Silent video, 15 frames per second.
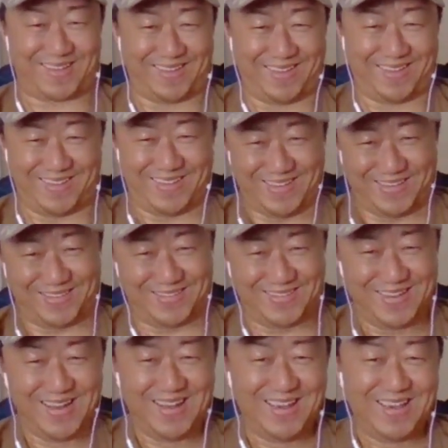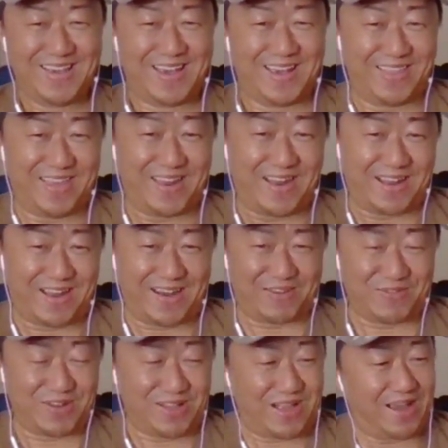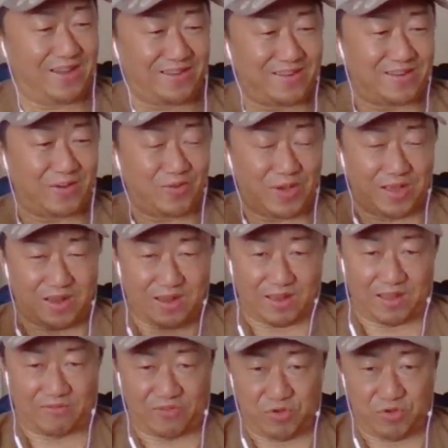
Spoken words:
So, and then I kind of realized, you know what?